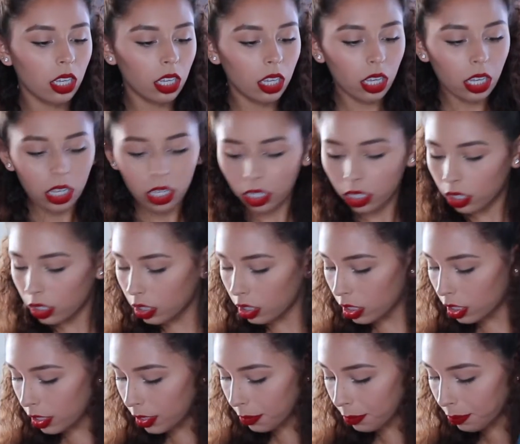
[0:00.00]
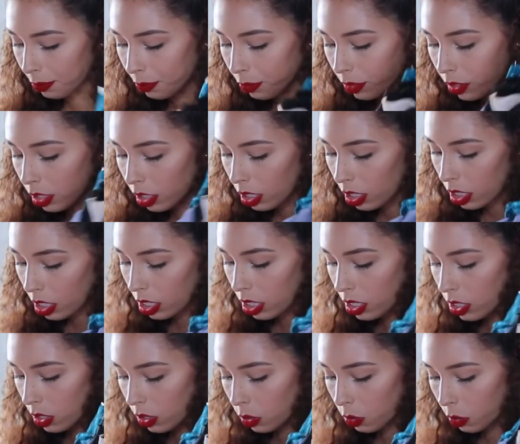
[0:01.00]
colored
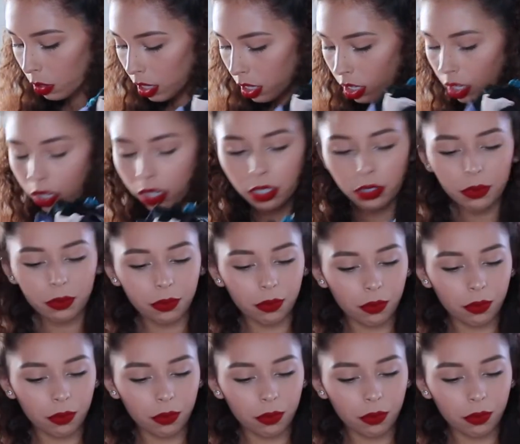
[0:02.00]
underwear,